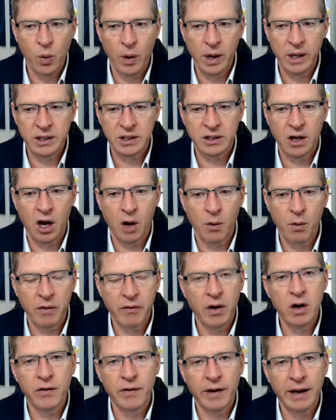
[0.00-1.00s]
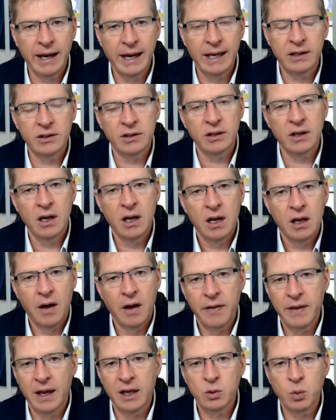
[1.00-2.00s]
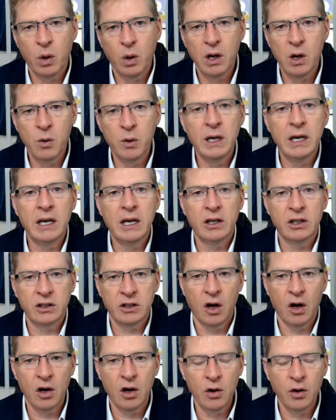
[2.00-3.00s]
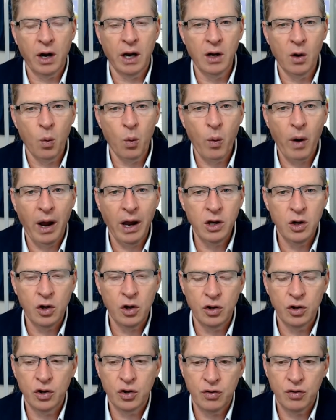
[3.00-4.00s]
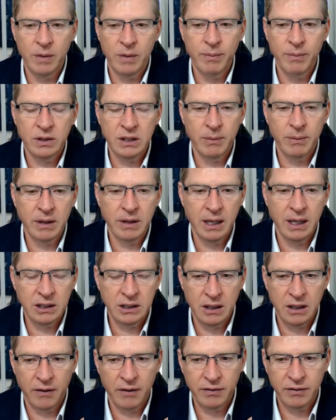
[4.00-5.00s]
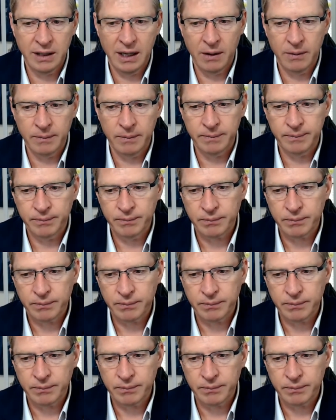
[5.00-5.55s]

start with overheads, and that's where you need to start looking at where you can trim some of that stuff down.